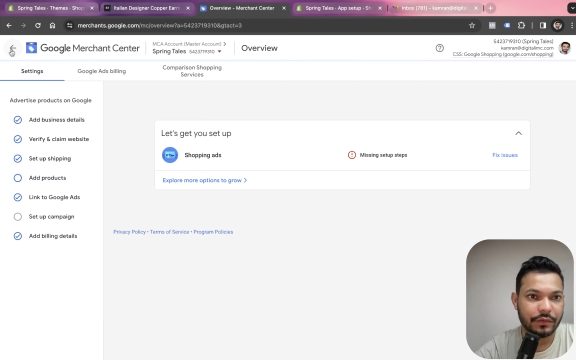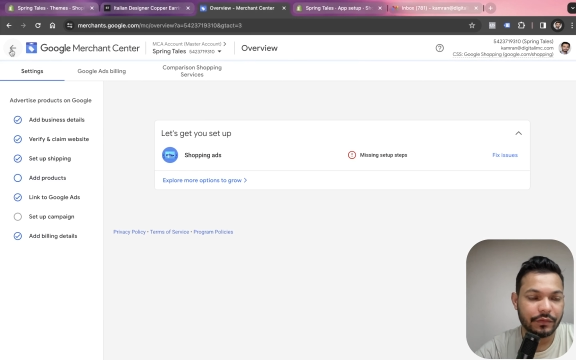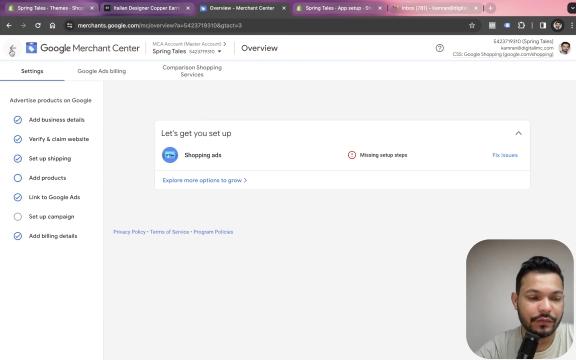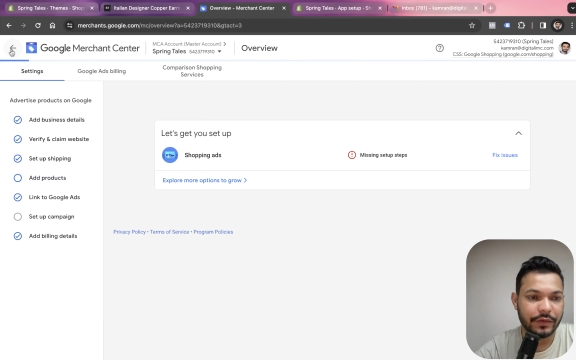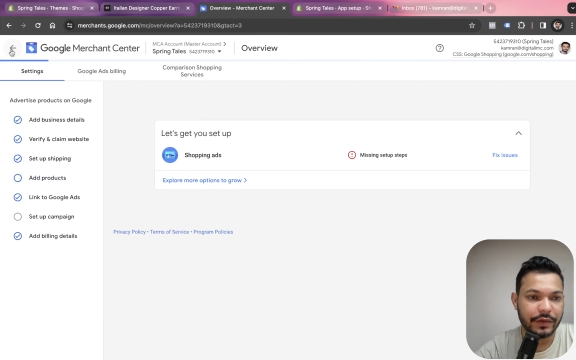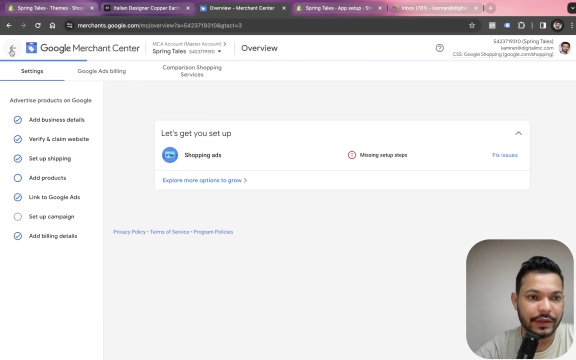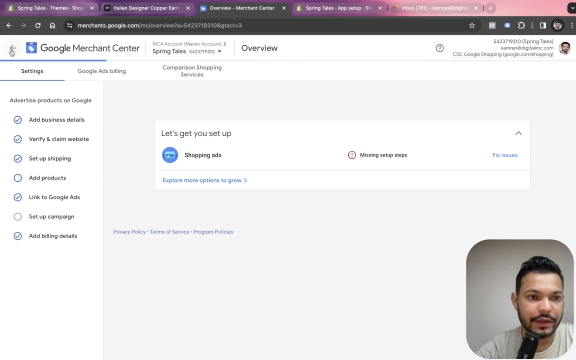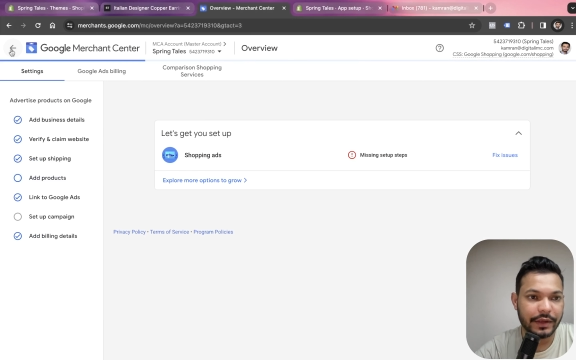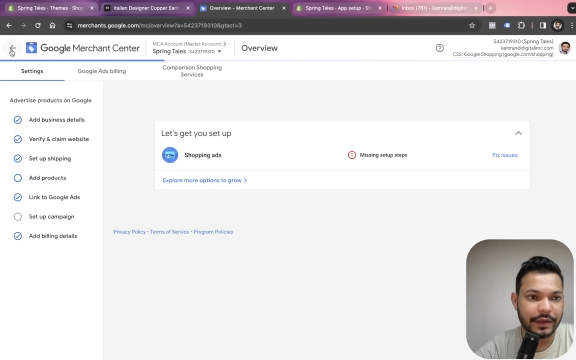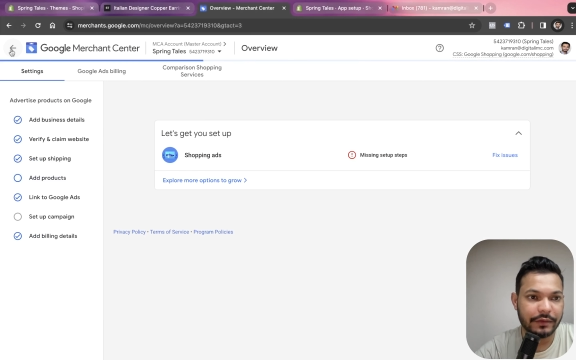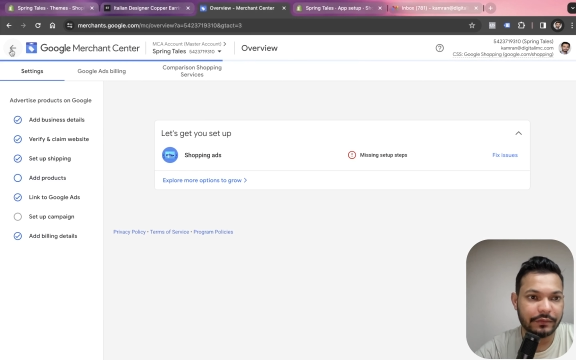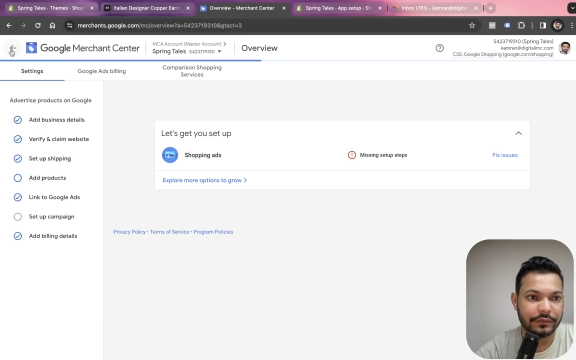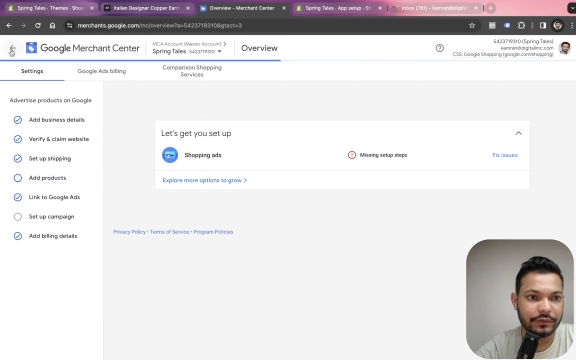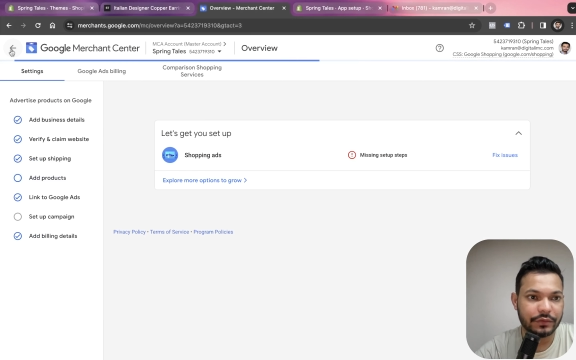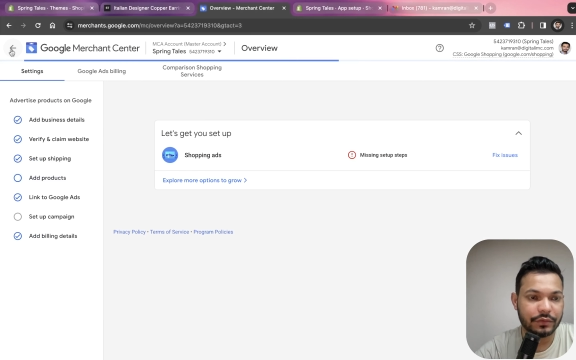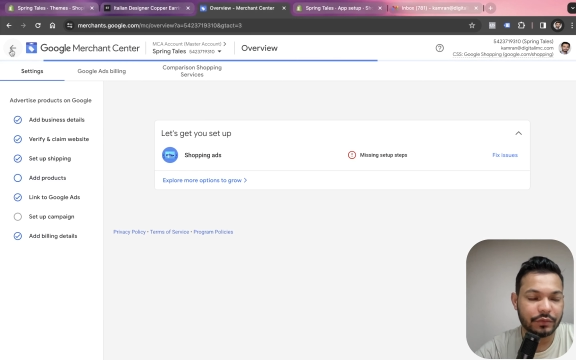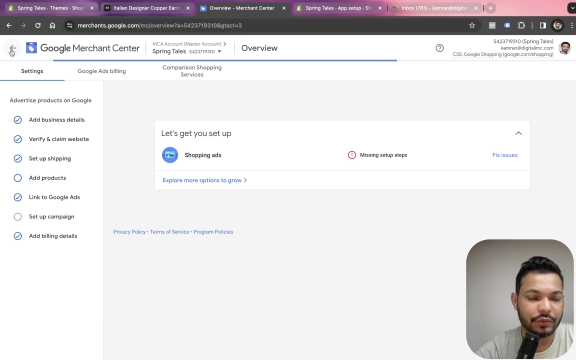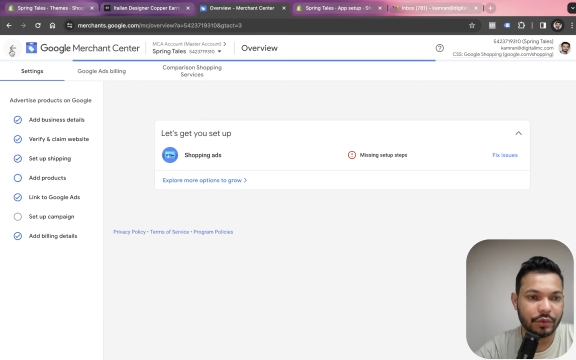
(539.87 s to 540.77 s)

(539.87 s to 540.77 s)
We have to